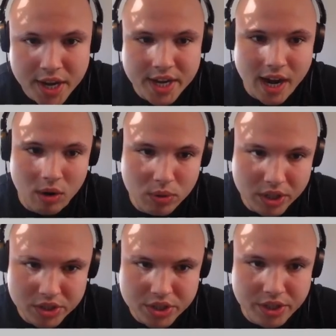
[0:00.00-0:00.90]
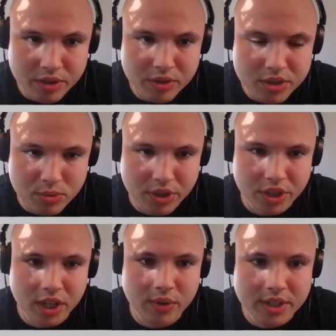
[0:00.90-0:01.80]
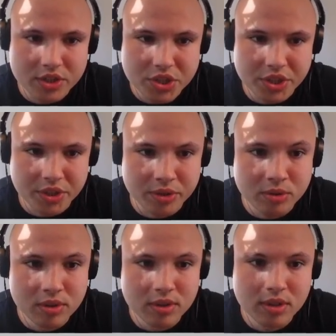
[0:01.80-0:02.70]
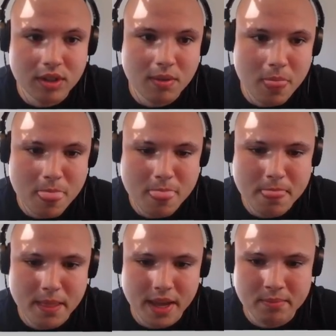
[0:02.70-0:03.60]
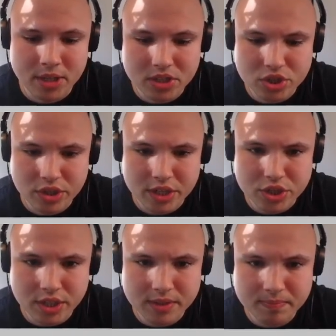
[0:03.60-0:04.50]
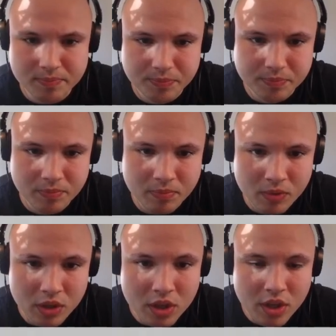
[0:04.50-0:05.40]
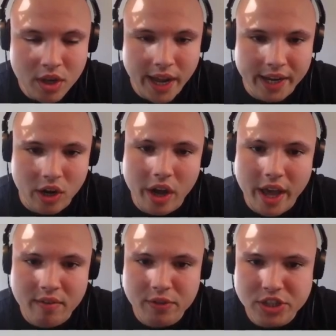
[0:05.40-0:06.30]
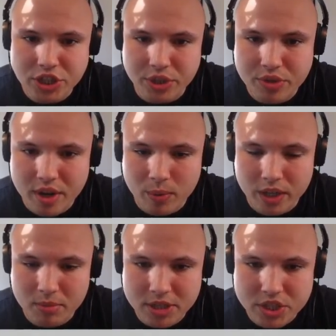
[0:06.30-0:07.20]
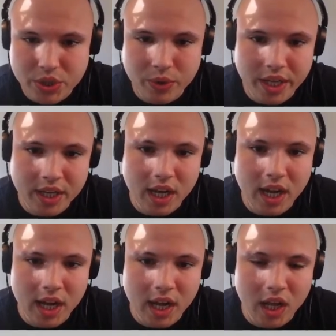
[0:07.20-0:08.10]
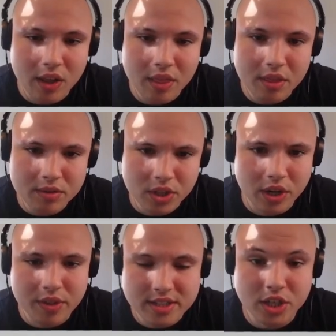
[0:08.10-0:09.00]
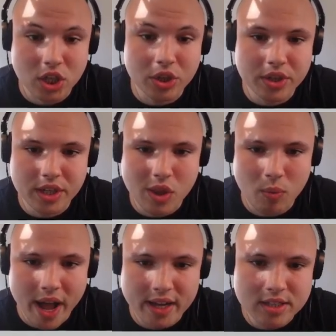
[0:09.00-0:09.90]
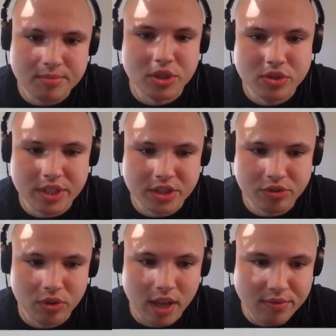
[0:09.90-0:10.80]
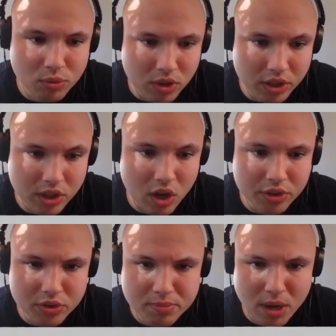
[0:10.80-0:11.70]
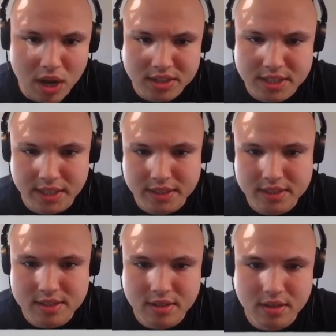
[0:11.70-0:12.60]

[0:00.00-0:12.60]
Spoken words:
Now what we're going to do is we're going to go into administration, and every tooth that we're going to be doing that's included in the wax up, so 6 through 11, we're going to call those pontics.